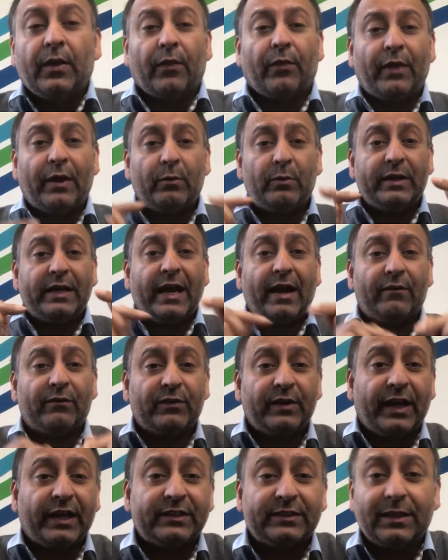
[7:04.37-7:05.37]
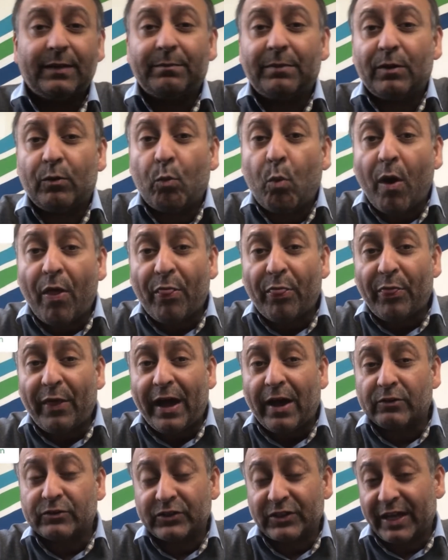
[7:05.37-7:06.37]
Then we have the next number,
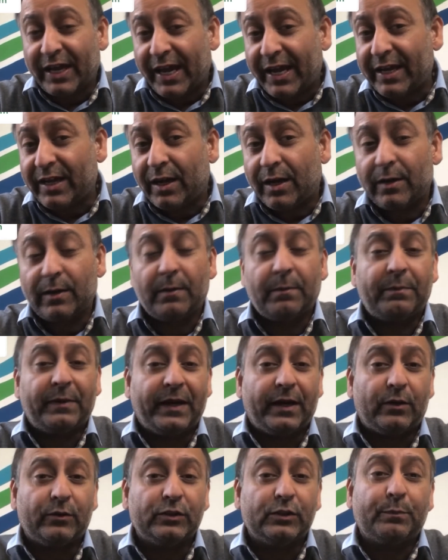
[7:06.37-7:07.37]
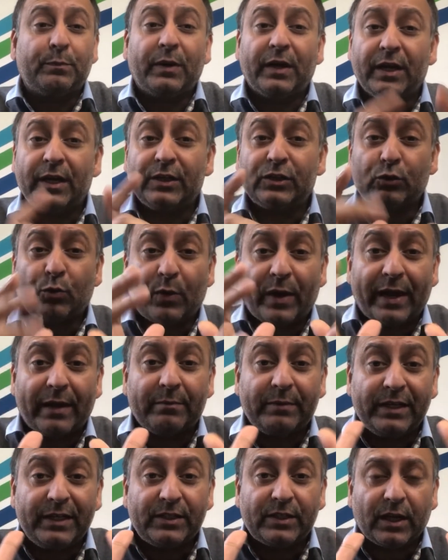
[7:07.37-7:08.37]
£1,800 per square
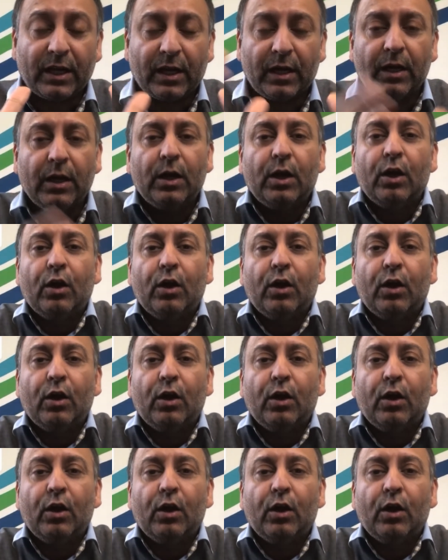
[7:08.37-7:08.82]
meter